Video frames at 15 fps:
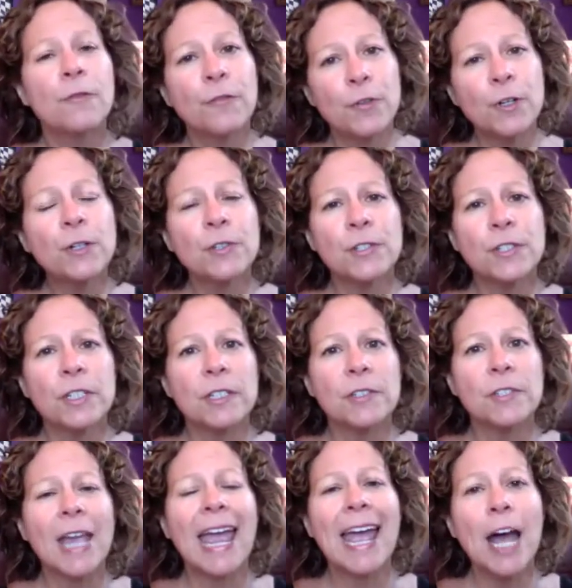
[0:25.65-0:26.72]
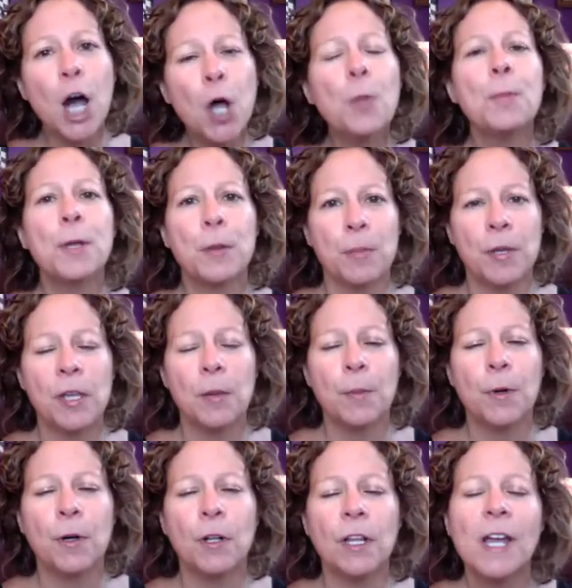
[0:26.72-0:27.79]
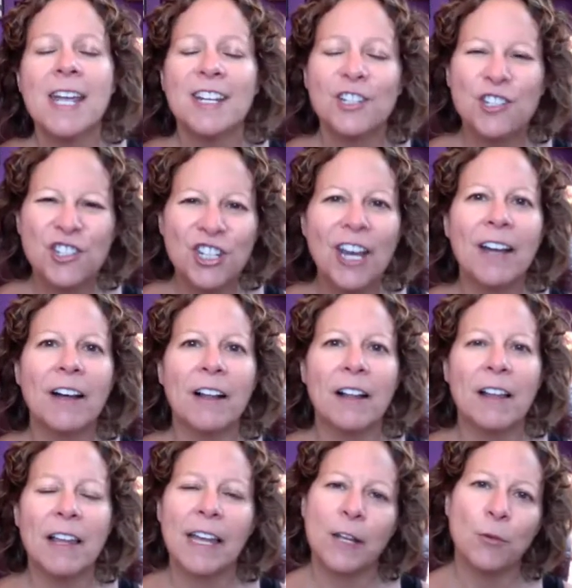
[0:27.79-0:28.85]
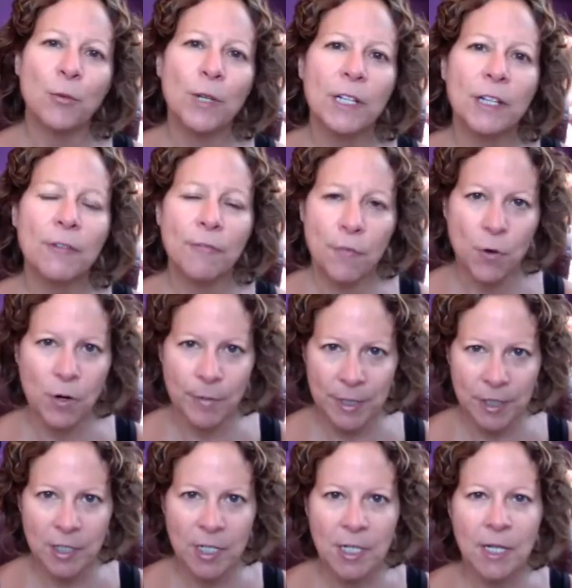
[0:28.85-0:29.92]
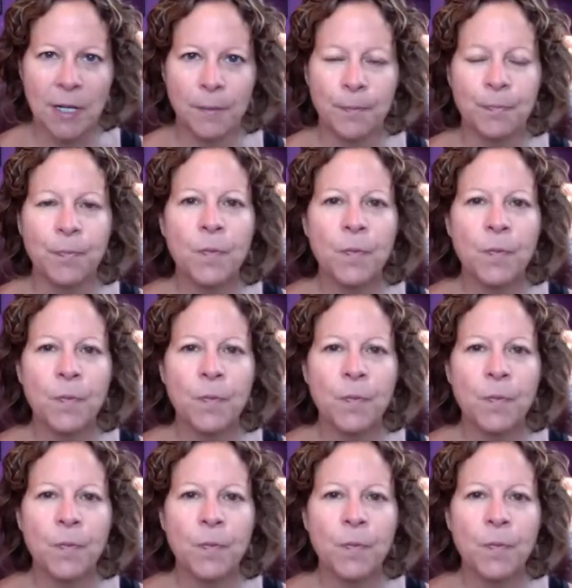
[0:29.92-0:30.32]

versus helping people gel and really form a team.